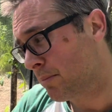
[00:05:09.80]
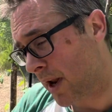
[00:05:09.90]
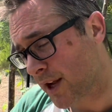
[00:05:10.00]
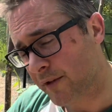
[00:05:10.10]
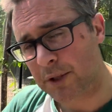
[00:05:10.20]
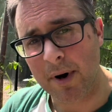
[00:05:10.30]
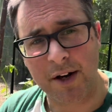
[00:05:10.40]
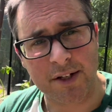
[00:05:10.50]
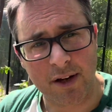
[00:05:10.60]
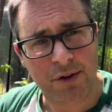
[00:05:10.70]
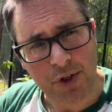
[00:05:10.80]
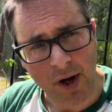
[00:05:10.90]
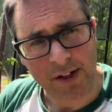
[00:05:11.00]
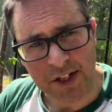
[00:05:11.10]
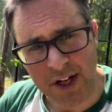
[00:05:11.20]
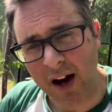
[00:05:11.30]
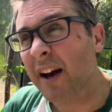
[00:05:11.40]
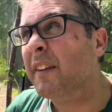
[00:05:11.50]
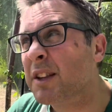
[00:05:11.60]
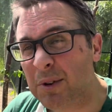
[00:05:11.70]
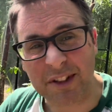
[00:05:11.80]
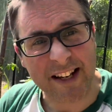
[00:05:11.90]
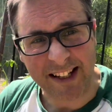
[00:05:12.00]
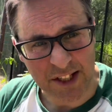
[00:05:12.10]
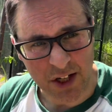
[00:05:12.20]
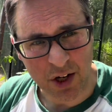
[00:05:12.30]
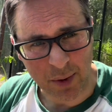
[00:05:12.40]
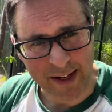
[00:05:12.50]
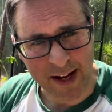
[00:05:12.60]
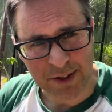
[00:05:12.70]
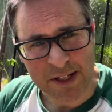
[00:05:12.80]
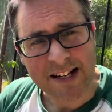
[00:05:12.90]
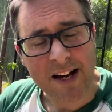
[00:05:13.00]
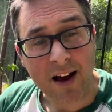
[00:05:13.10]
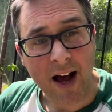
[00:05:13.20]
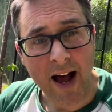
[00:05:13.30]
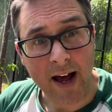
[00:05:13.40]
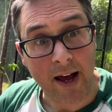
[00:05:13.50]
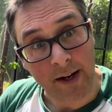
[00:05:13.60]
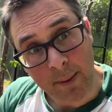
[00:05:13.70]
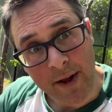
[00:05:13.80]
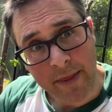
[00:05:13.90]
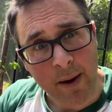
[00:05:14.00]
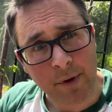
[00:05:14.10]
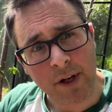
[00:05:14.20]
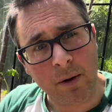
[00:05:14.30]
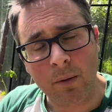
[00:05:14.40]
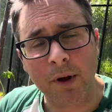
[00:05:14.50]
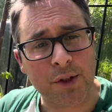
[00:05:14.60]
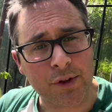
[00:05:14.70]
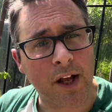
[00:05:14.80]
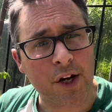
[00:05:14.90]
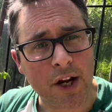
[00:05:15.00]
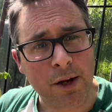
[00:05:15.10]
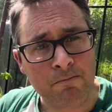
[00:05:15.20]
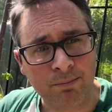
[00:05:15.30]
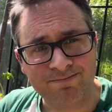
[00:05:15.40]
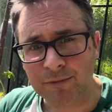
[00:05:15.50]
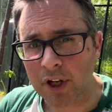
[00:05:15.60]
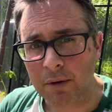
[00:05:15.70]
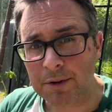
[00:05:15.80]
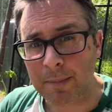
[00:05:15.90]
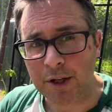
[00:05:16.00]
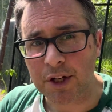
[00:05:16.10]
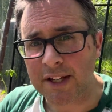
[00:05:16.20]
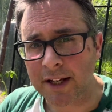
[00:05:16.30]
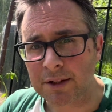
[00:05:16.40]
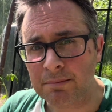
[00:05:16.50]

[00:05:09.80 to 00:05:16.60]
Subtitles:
plant all the tomatoes, trying to die in this ridiculously hot greenhouse, and come back to the end when it's all done and show you. So speak to you in a second.